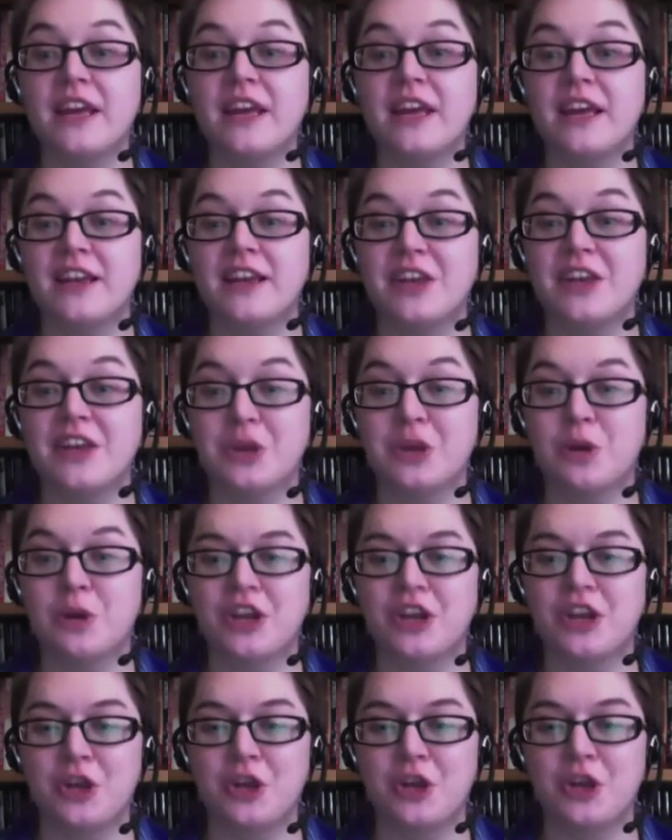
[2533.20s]
You
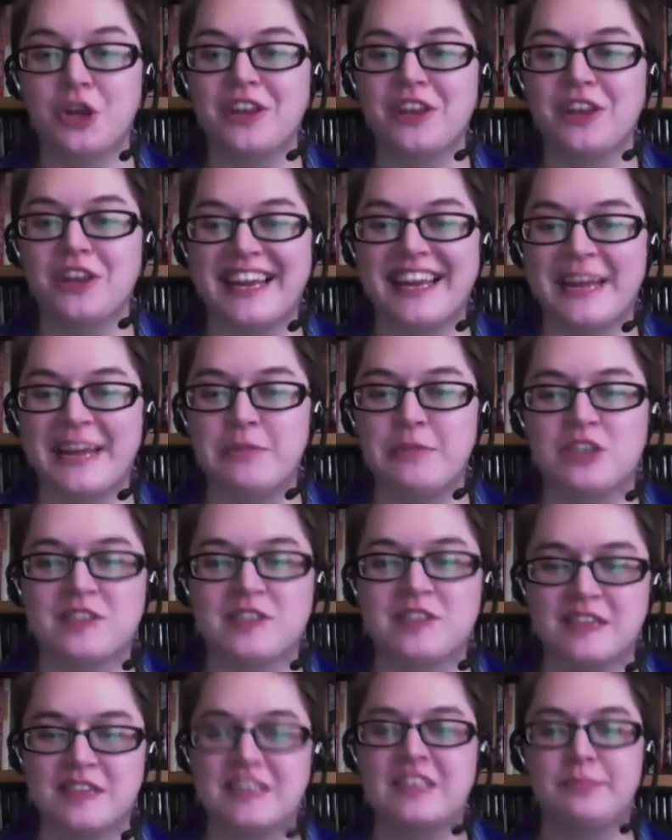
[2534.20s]
were like,
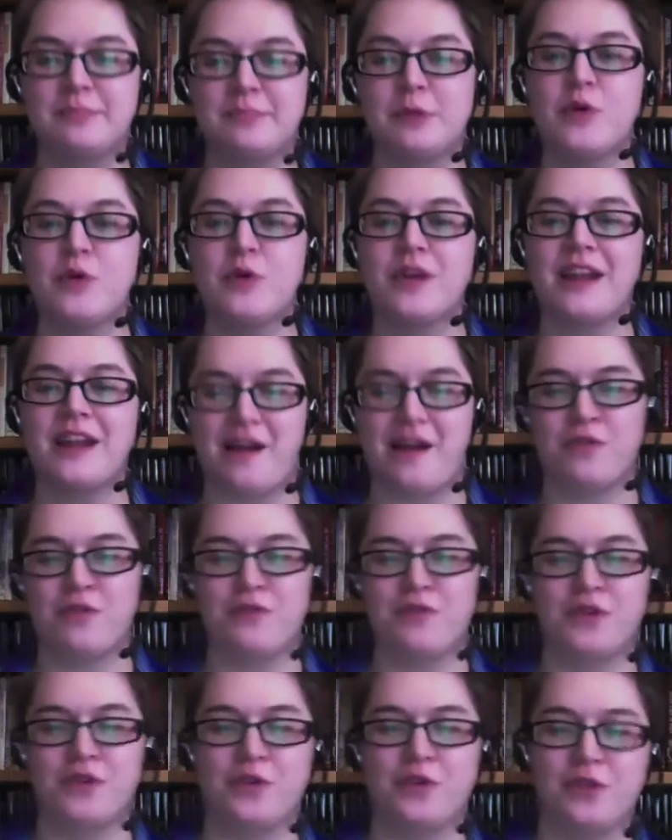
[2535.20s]
it just exploded out of you,